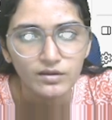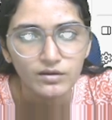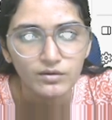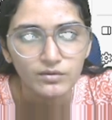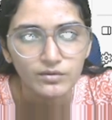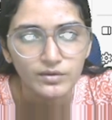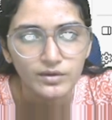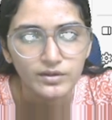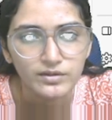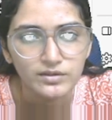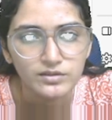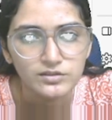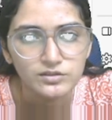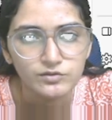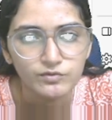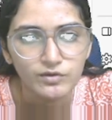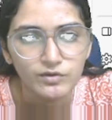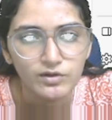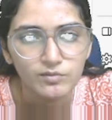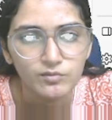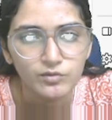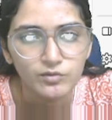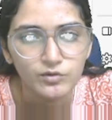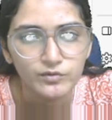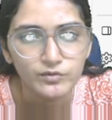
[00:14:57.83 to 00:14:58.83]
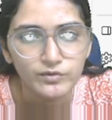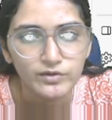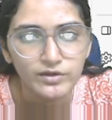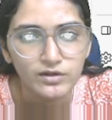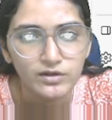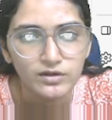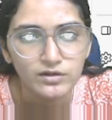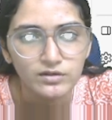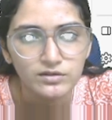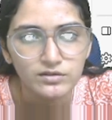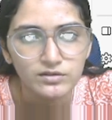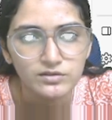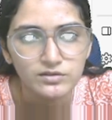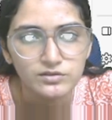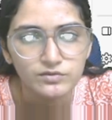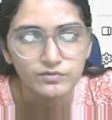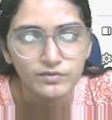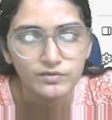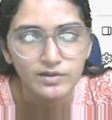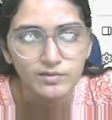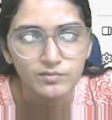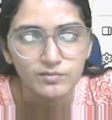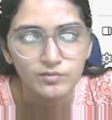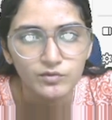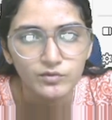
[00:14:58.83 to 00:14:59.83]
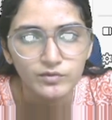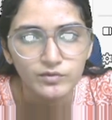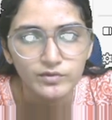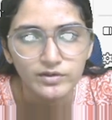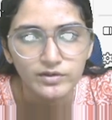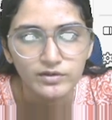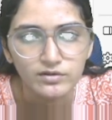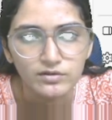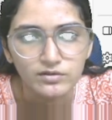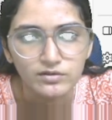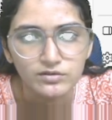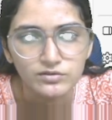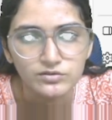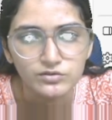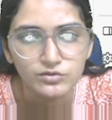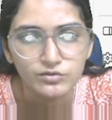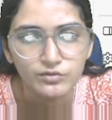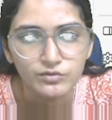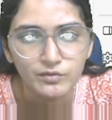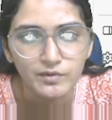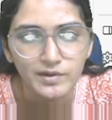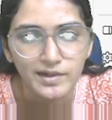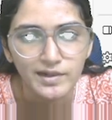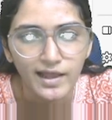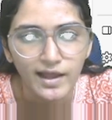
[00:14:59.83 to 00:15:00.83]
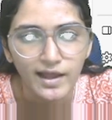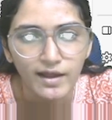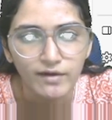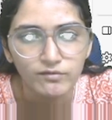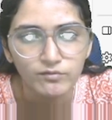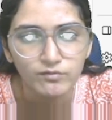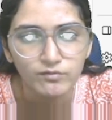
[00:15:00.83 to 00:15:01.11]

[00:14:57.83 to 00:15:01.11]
Okay, this will move here, this will move here. So we will have